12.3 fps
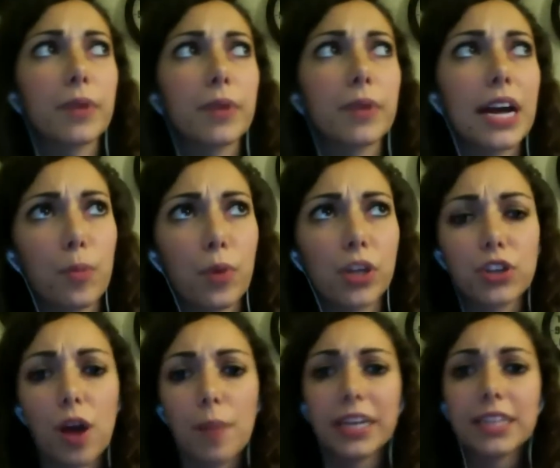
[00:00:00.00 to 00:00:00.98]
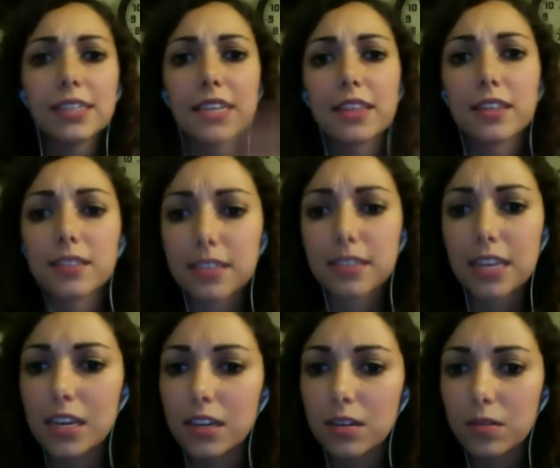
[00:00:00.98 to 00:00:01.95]
kind of the more dominant in the
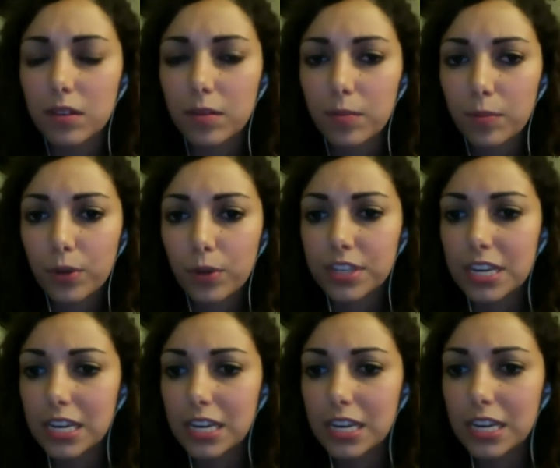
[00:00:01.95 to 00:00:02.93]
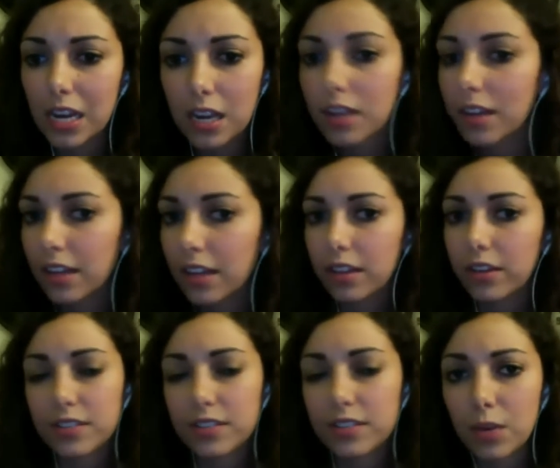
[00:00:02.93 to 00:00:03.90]
scene proceeding, the
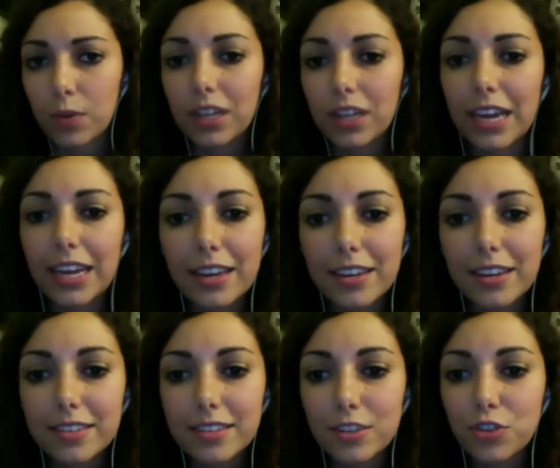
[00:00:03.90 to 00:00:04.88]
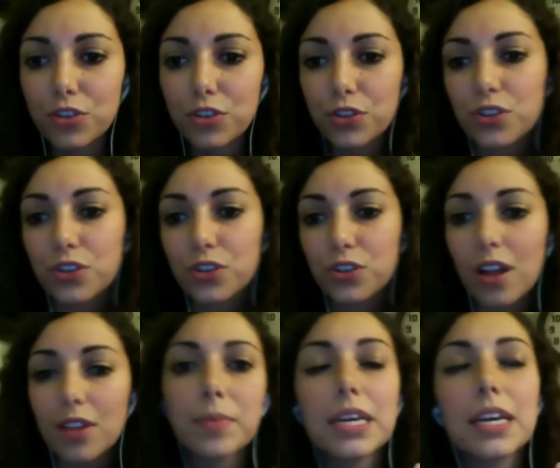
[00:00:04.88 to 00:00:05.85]
little scene where Helena is introduced to all of
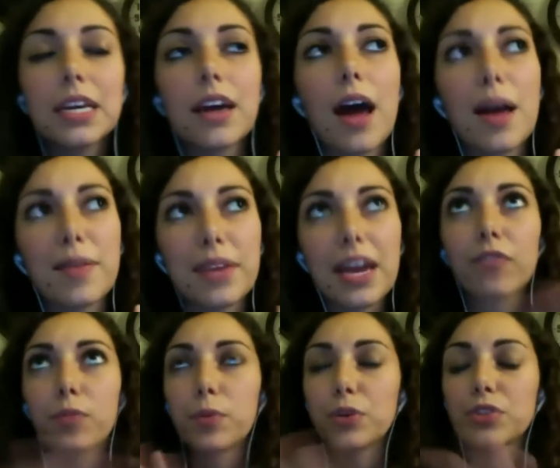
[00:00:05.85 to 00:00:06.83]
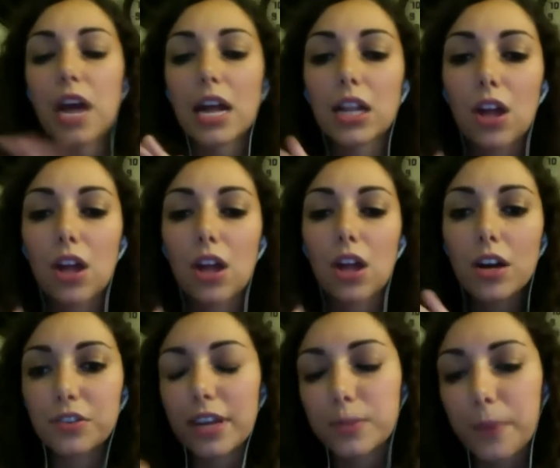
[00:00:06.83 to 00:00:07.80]
them. They have the most dialogue, so
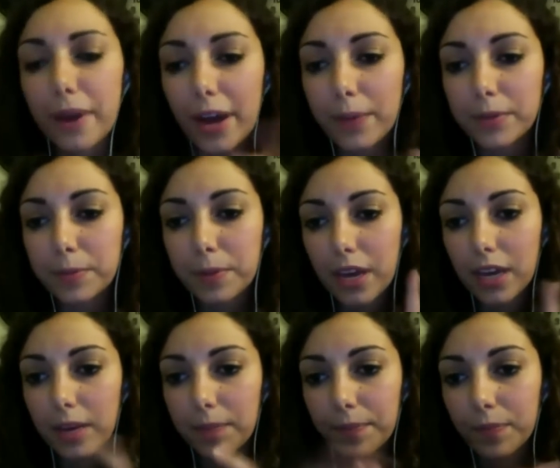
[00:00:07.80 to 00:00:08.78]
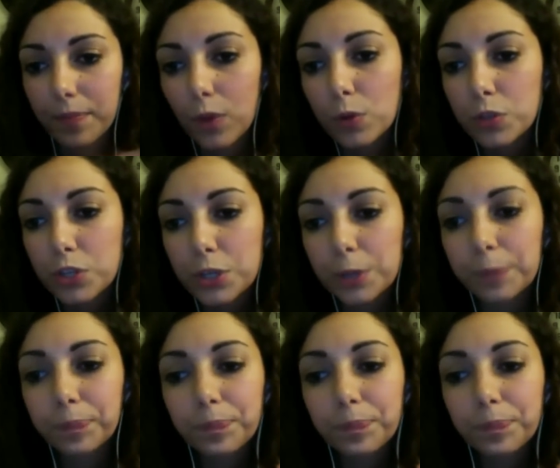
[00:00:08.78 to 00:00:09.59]
that's why I was playing those 2.